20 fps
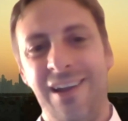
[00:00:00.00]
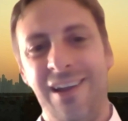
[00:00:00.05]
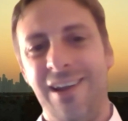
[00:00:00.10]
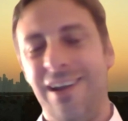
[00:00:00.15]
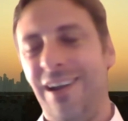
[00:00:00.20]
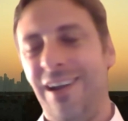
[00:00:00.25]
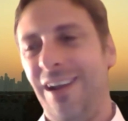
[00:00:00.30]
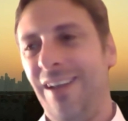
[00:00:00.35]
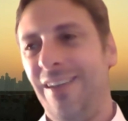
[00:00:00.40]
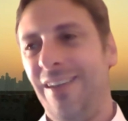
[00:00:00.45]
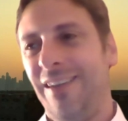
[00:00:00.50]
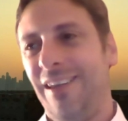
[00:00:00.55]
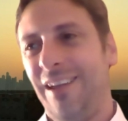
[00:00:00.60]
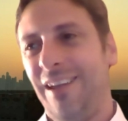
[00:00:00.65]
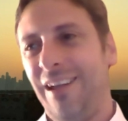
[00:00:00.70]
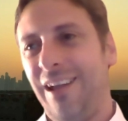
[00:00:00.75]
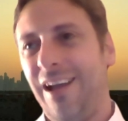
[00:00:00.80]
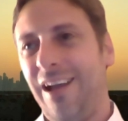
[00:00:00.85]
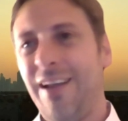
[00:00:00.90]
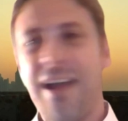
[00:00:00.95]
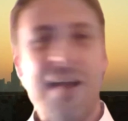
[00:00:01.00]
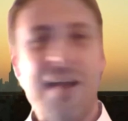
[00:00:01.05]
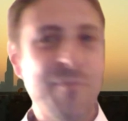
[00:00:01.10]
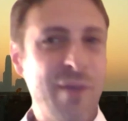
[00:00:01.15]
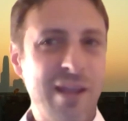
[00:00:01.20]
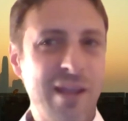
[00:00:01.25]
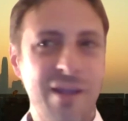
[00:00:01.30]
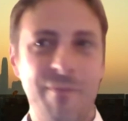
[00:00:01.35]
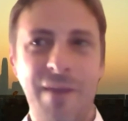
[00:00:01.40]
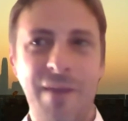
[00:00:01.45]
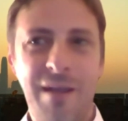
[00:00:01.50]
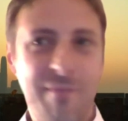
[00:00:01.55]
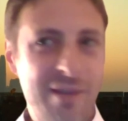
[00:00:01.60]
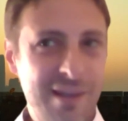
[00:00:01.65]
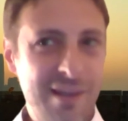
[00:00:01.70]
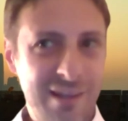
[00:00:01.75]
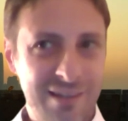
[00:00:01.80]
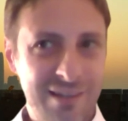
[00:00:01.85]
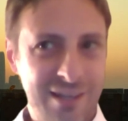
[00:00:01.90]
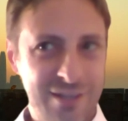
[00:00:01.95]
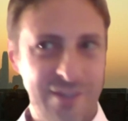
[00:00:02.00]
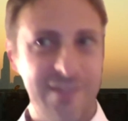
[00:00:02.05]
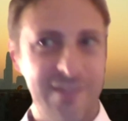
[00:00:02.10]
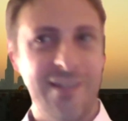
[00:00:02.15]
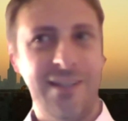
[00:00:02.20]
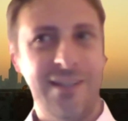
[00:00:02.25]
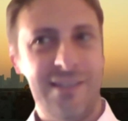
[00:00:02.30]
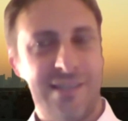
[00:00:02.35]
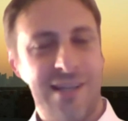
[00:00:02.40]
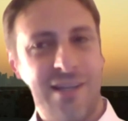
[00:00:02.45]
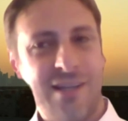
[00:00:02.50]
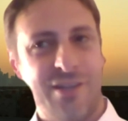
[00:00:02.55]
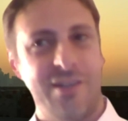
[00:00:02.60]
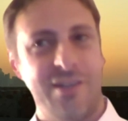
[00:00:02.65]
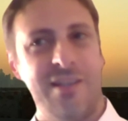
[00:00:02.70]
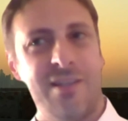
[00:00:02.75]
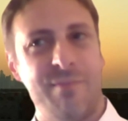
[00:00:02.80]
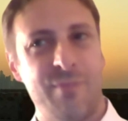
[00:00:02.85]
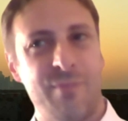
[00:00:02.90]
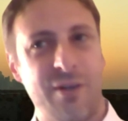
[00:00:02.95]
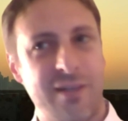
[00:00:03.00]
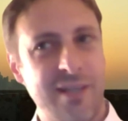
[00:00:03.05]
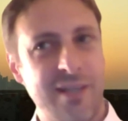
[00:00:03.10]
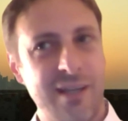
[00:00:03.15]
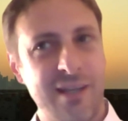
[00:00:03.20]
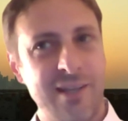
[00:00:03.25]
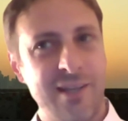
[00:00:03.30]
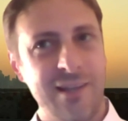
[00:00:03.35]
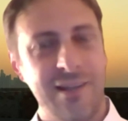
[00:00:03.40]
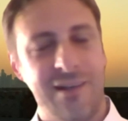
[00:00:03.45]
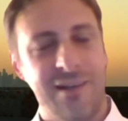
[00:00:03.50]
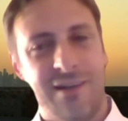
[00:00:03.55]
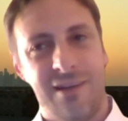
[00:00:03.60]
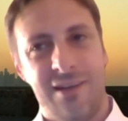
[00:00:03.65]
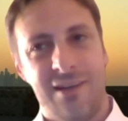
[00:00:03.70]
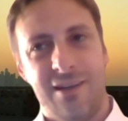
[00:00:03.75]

And I pick maybe digitalization as a particular